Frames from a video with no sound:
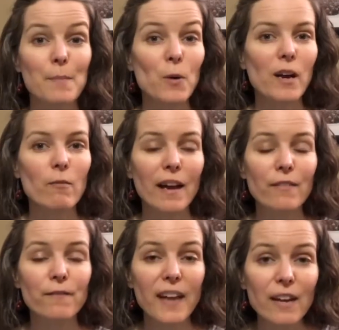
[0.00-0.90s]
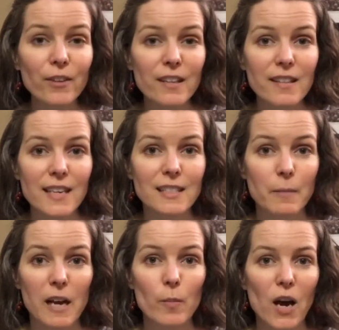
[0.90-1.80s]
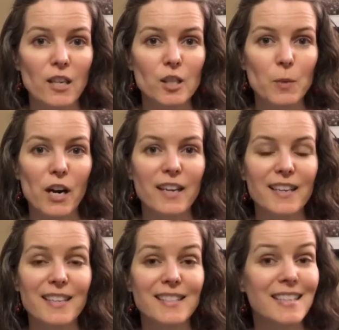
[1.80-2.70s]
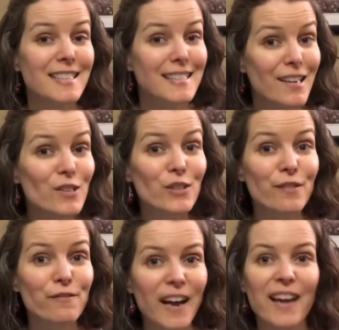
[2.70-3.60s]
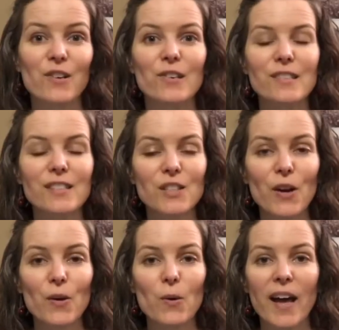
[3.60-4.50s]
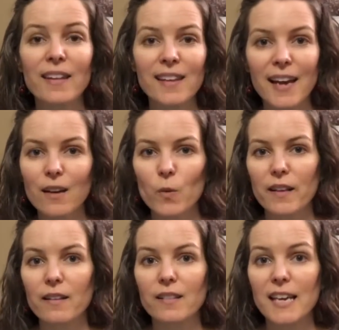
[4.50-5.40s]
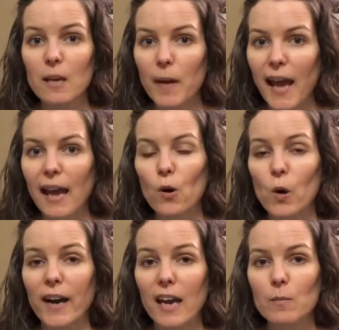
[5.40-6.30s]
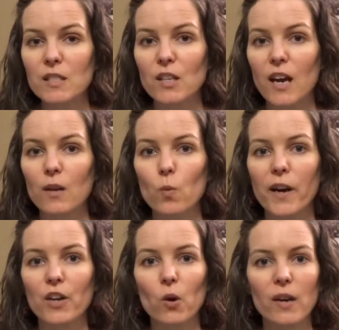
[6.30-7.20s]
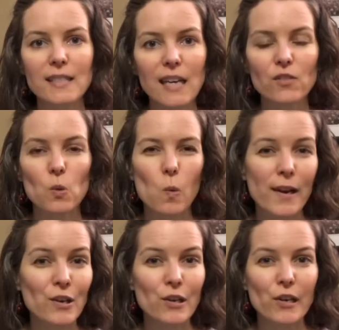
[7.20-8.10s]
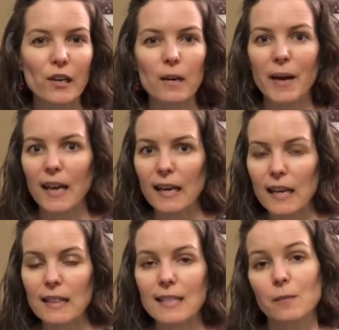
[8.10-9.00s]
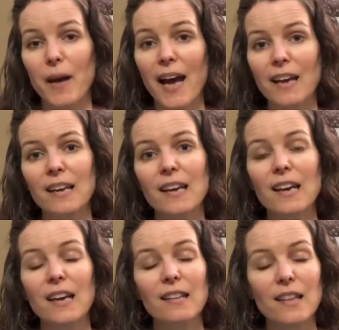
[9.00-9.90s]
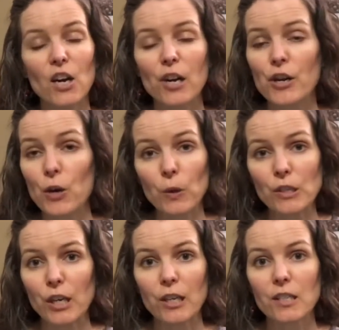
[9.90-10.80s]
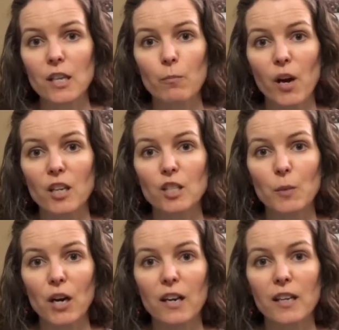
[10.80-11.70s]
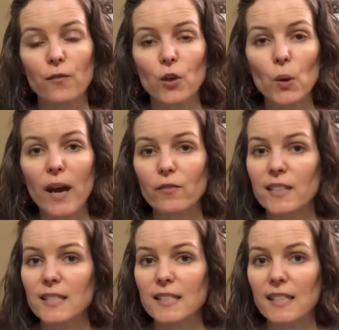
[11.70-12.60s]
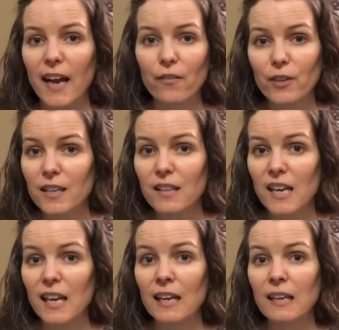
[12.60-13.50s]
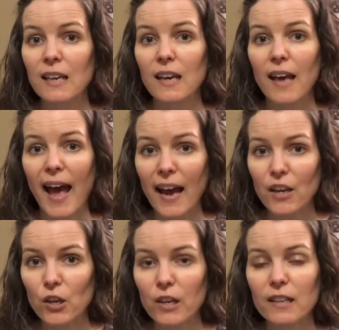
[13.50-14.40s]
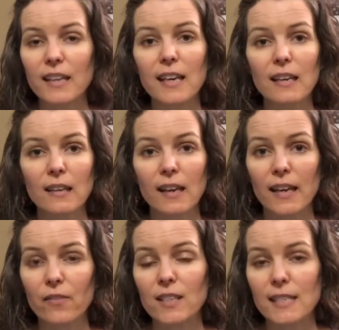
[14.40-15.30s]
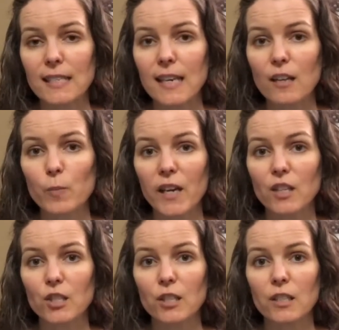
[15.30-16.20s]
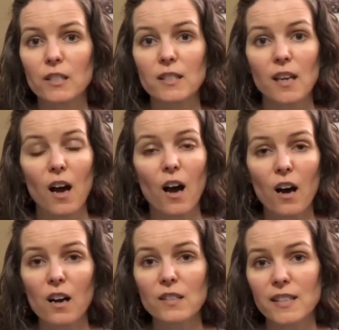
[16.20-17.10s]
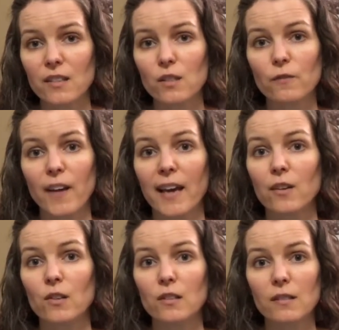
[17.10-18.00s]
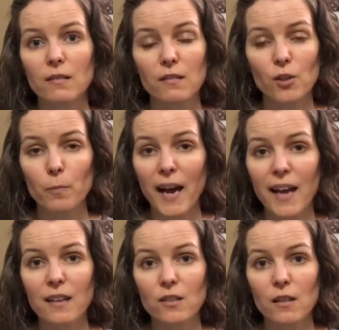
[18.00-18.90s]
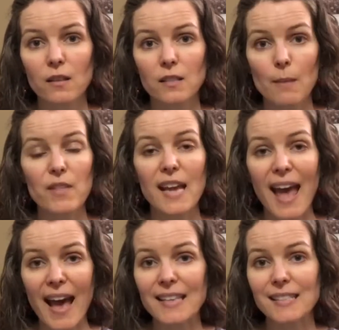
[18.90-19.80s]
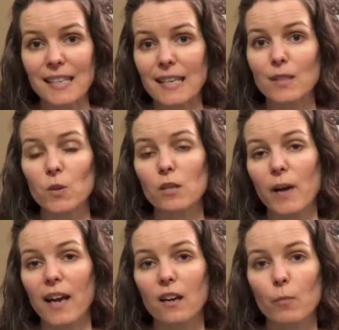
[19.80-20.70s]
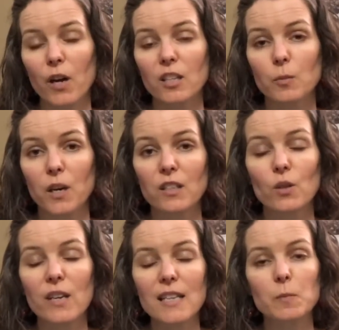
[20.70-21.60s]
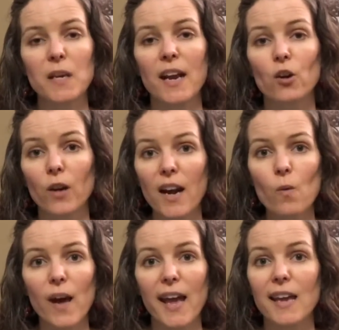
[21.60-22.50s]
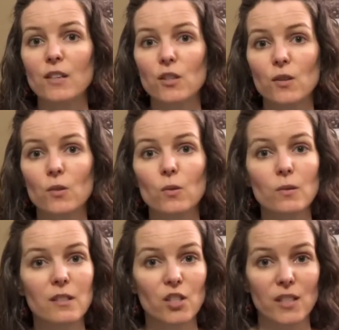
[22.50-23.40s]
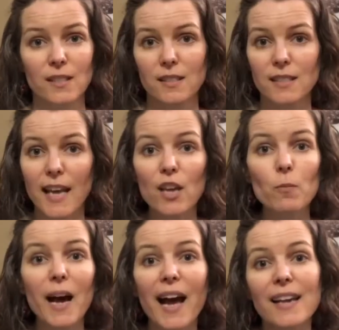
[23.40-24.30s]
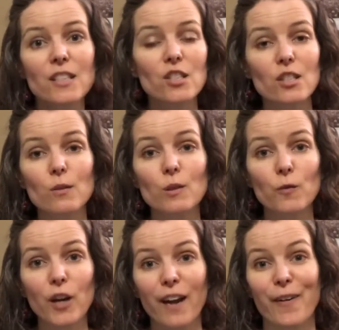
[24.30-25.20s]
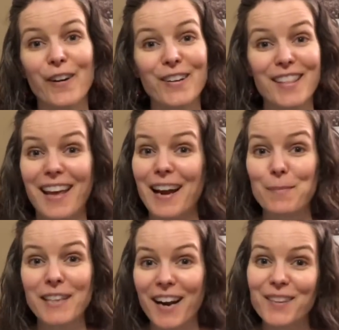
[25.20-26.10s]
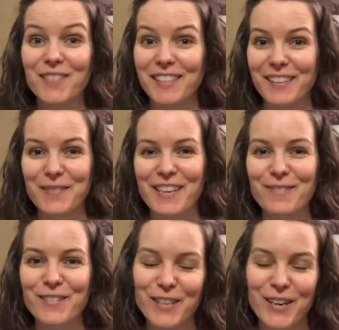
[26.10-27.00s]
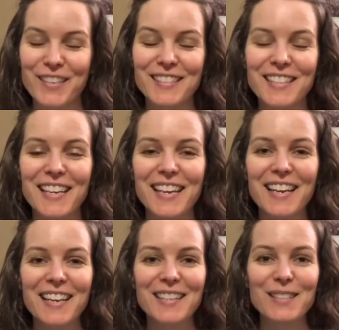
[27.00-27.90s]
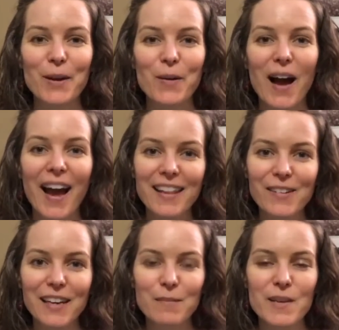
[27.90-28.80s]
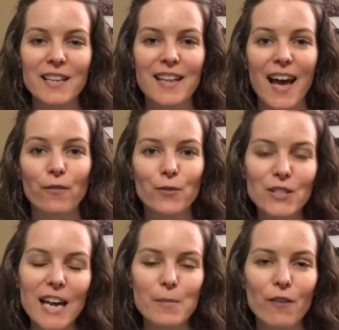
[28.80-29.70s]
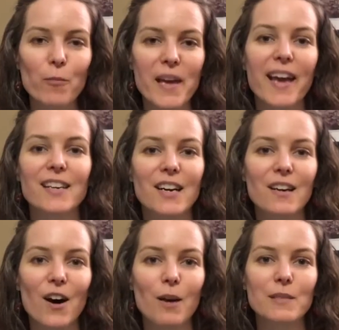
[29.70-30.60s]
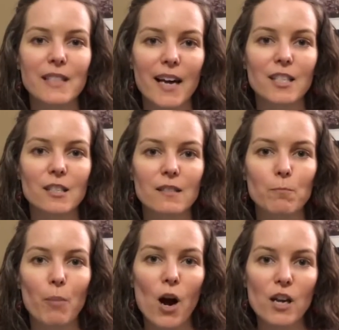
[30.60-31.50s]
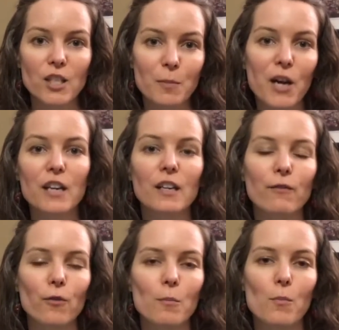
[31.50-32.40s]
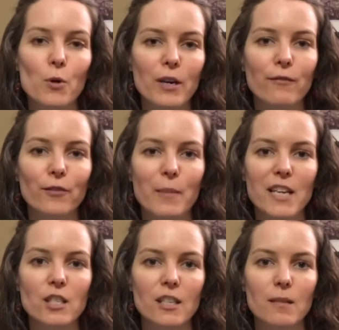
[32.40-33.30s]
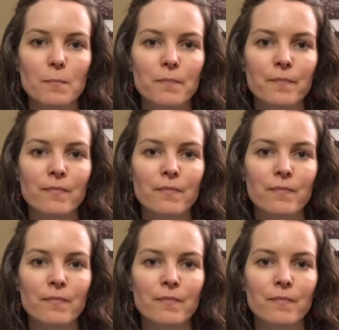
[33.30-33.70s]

But one of my favorite things about Poshmark is that sales are final. So unlike with eBay or Amazon where you always have to wonder, am I gonna get these back? There are no returns on Poshmark. If you have listed everything accurately and given detailed pictures, all sales are final. You're buying something as is when you buy it on Poshmark. So it has been a great way to just say goodbye to shoes forever that I'm tired of dealing with returns. So highly recommend that, fulltimefba.com slash Poshmark for more information.